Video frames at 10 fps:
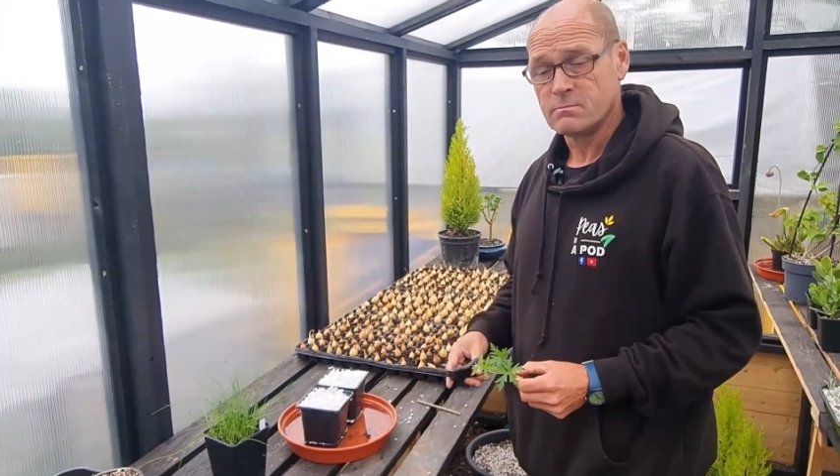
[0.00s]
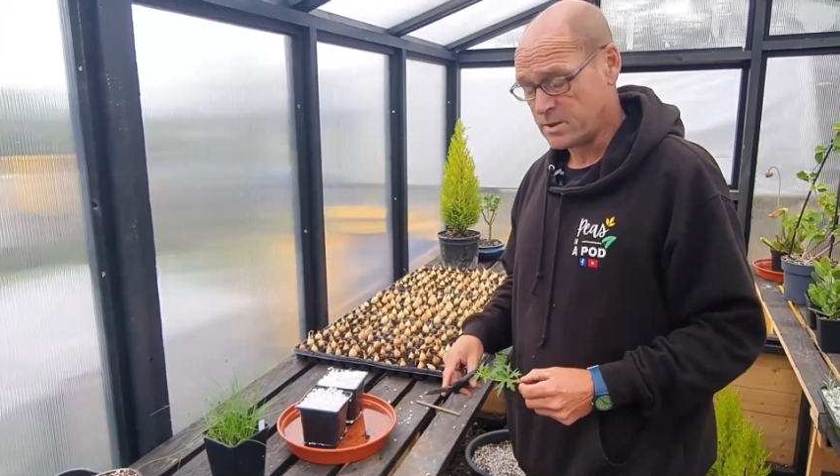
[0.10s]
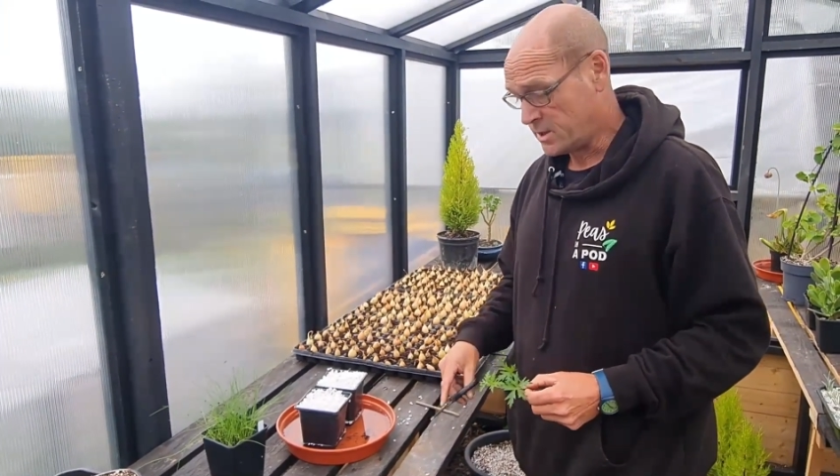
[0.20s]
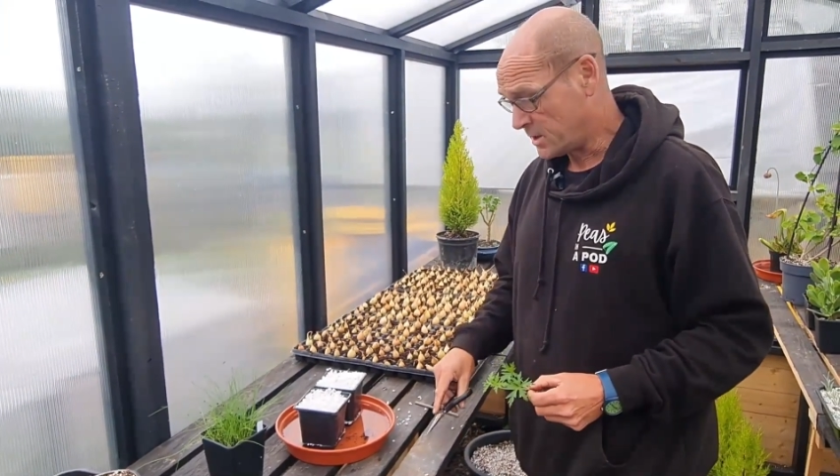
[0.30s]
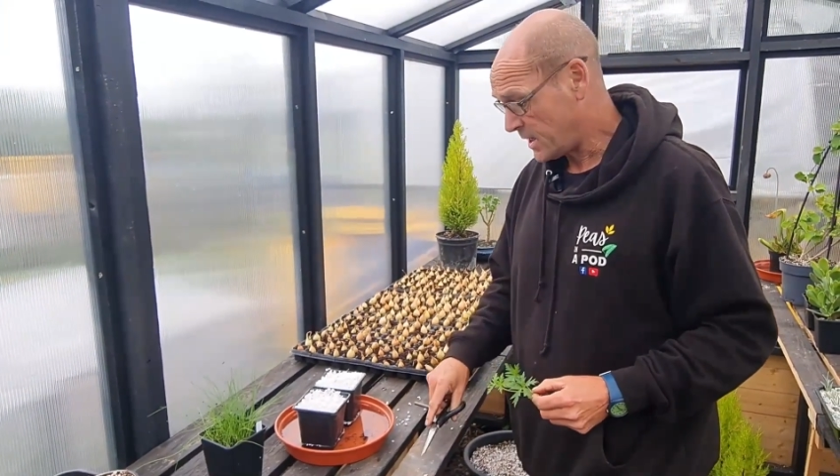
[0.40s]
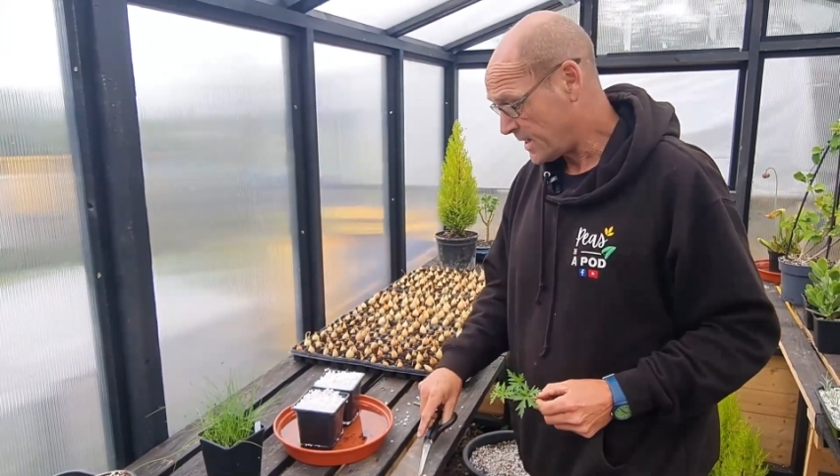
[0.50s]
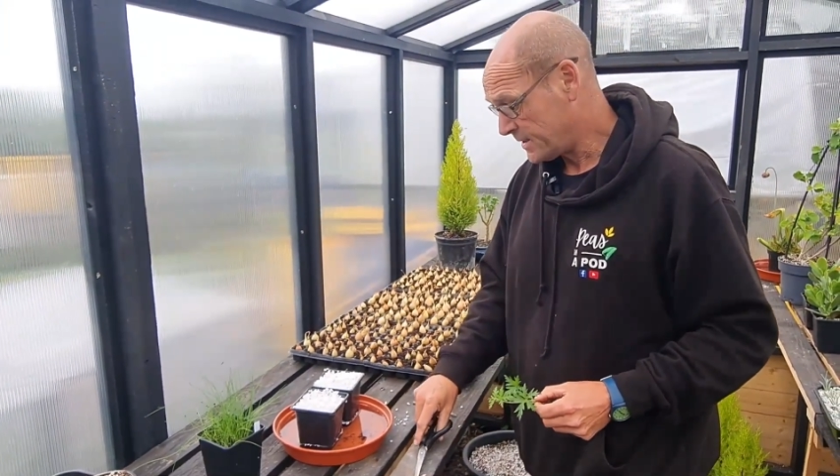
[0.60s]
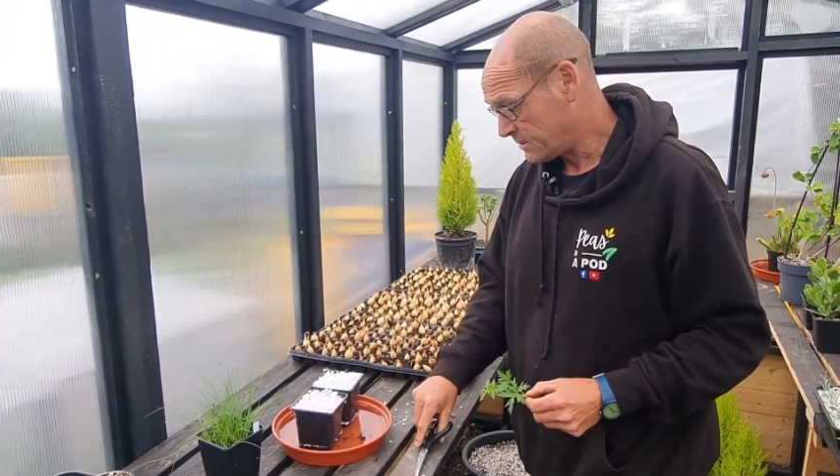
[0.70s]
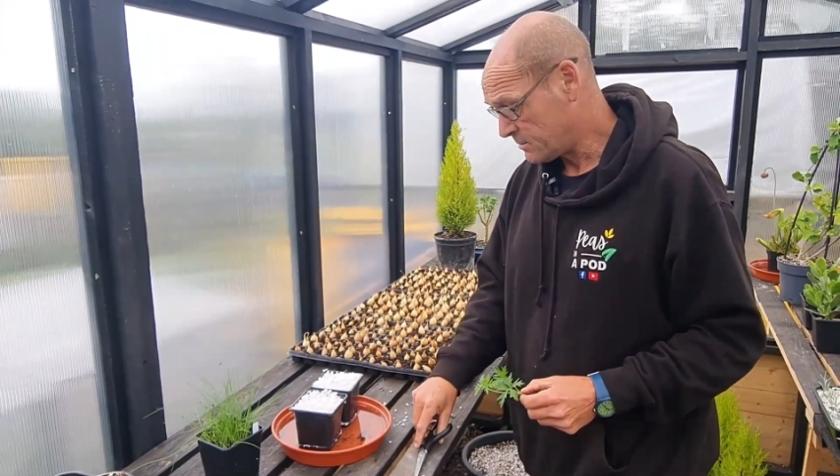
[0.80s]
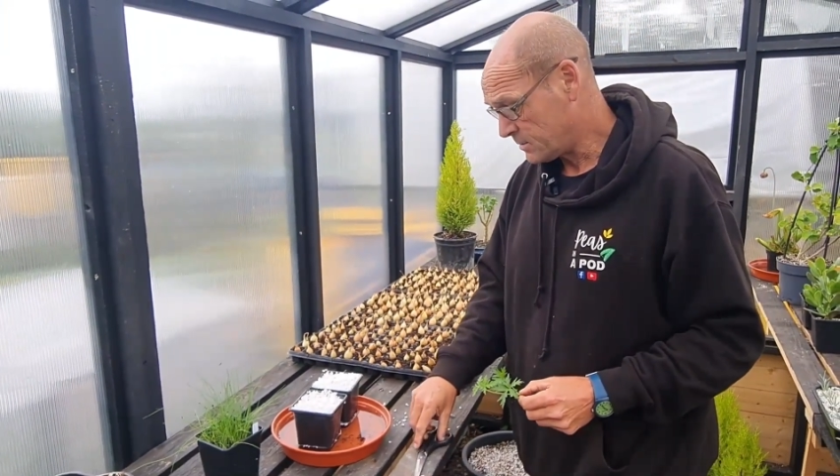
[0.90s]

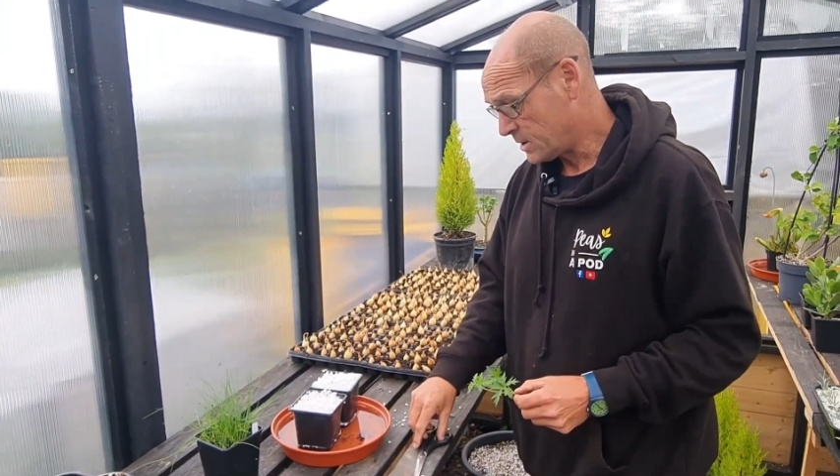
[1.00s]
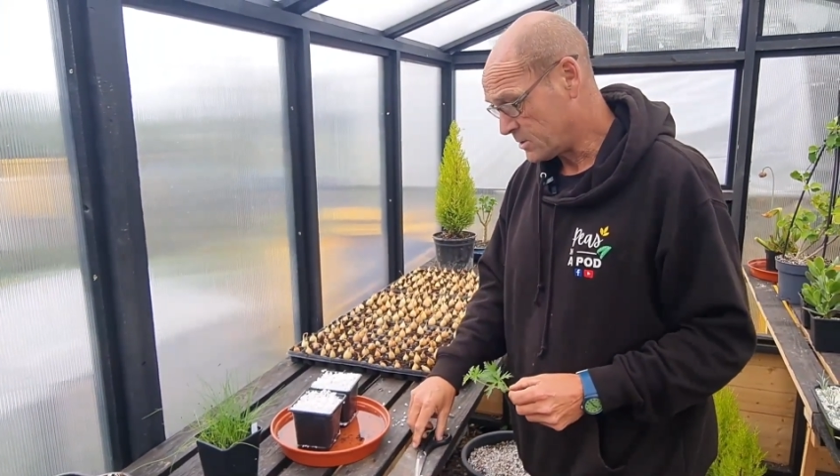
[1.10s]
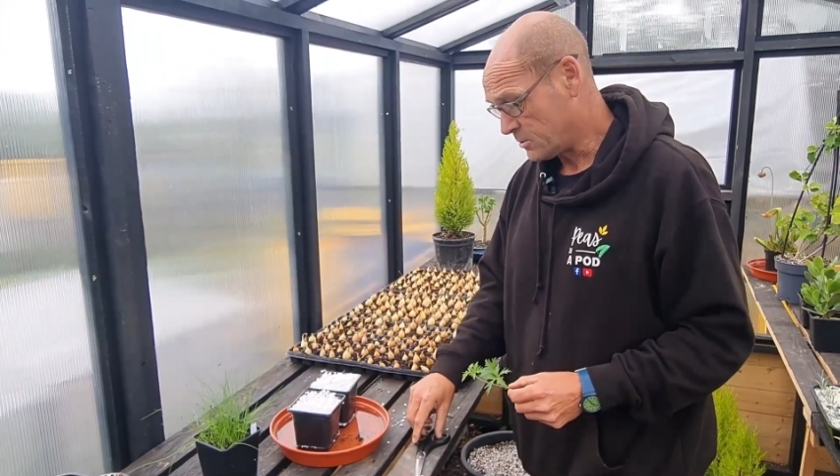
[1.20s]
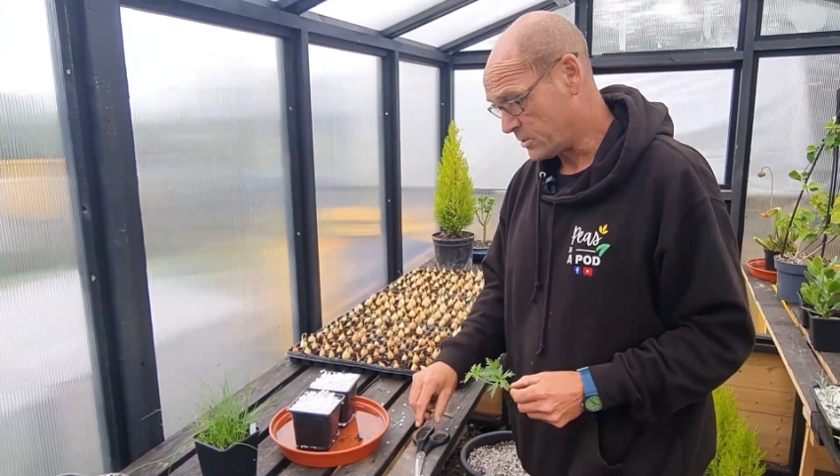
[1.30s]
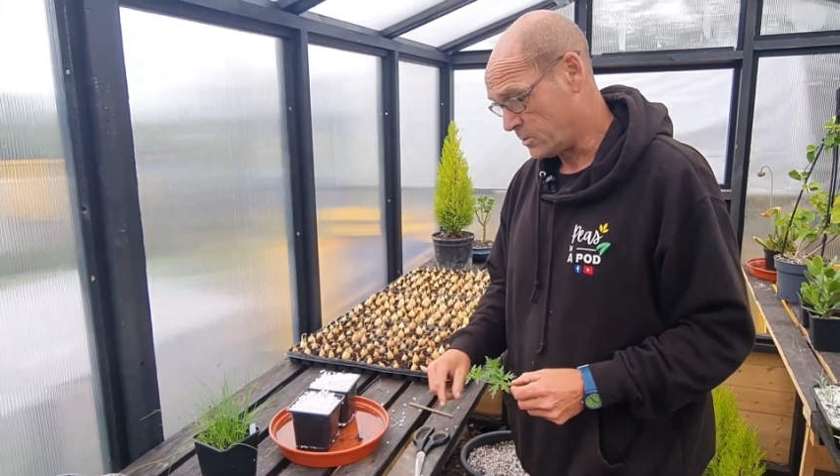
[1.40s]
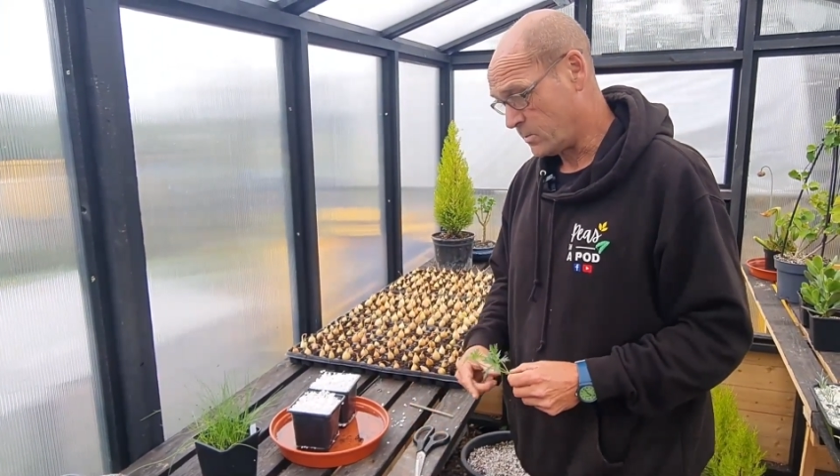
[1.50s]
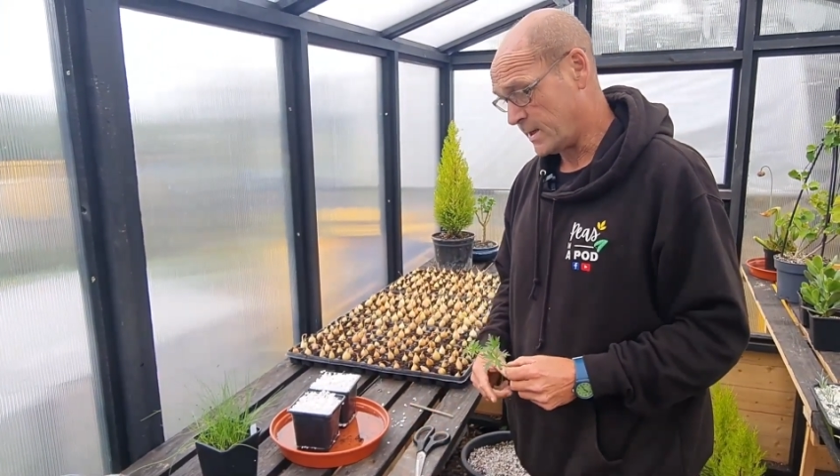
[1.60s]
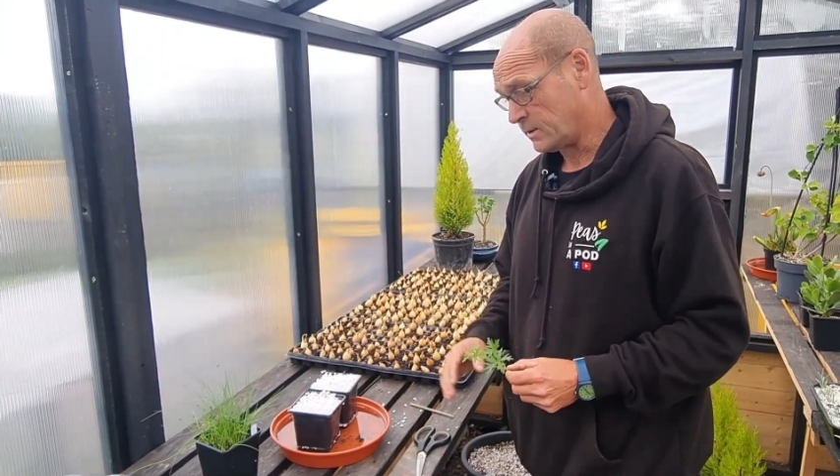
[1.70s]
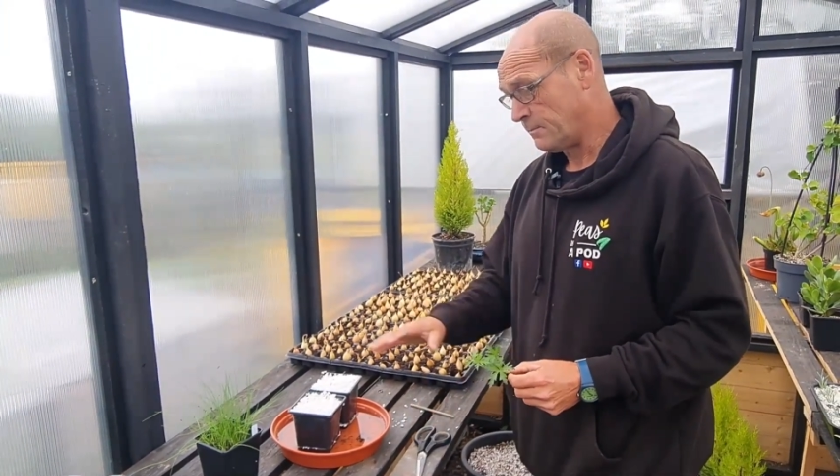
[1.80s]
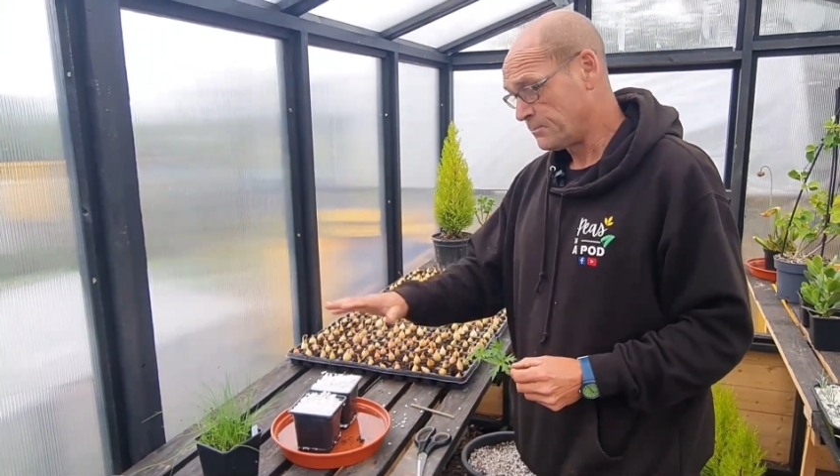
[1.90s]
perlite, they do root
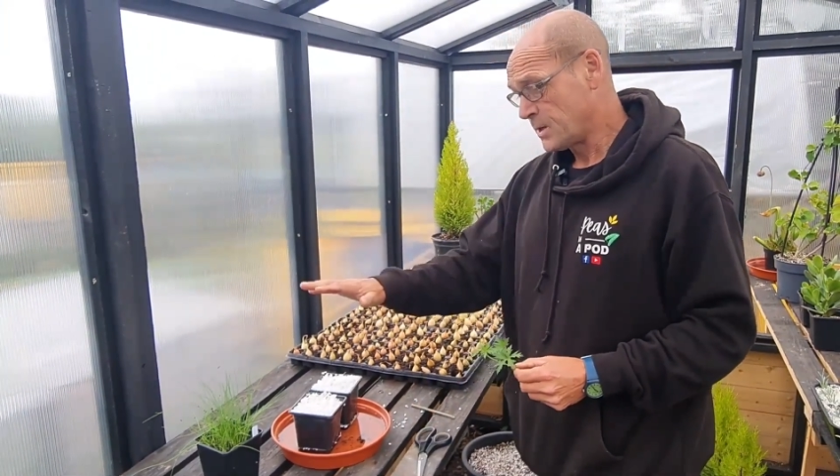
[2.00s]
well.